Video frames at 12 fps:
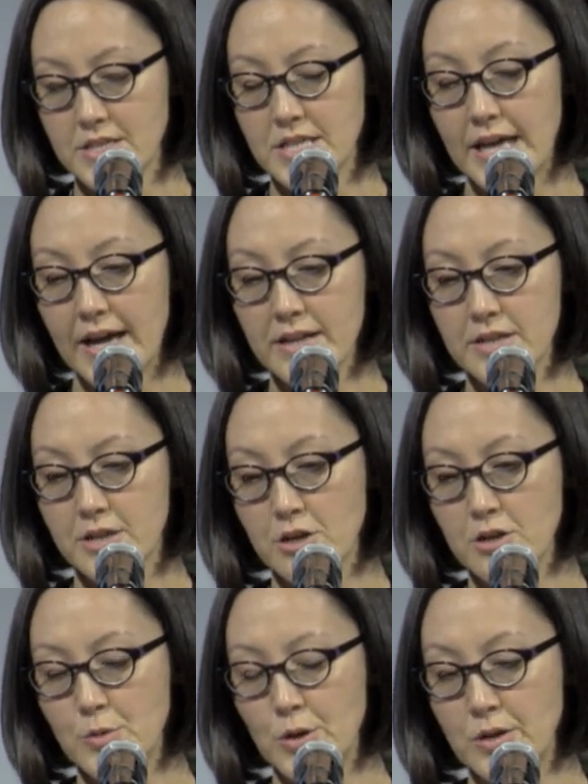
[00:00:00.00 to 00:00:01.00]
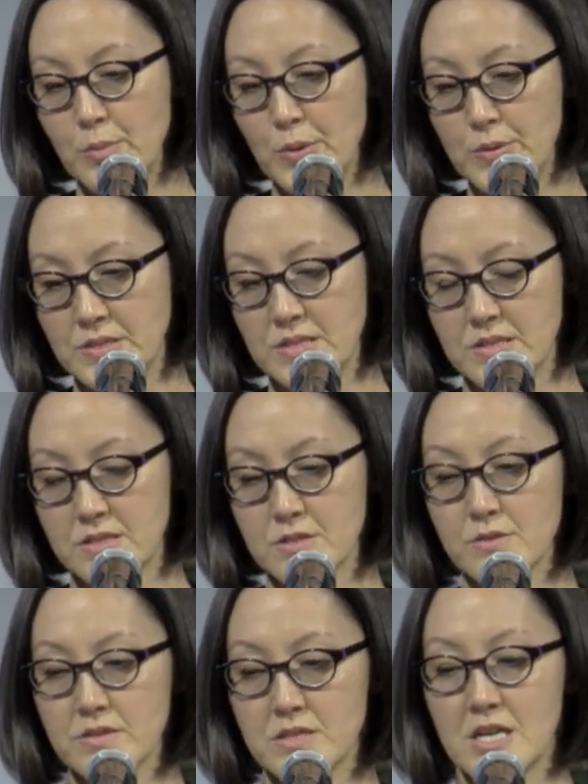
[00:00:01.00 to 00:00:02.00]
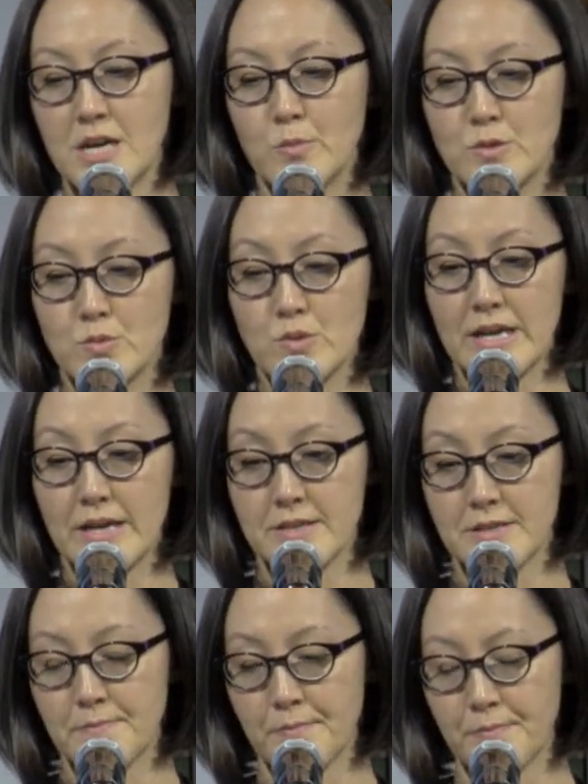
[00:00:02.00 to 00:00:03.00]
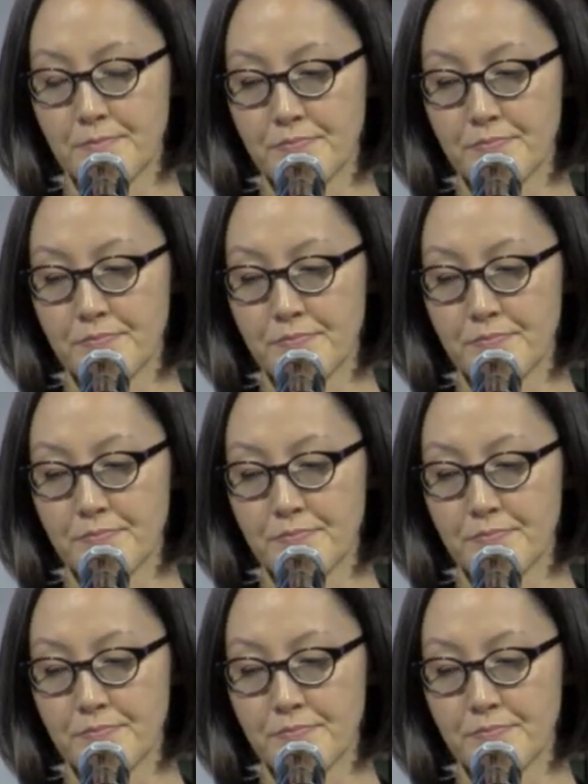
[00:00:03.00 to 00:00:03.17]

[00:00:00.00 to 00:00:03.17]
she had to curb her impulses until the time was right.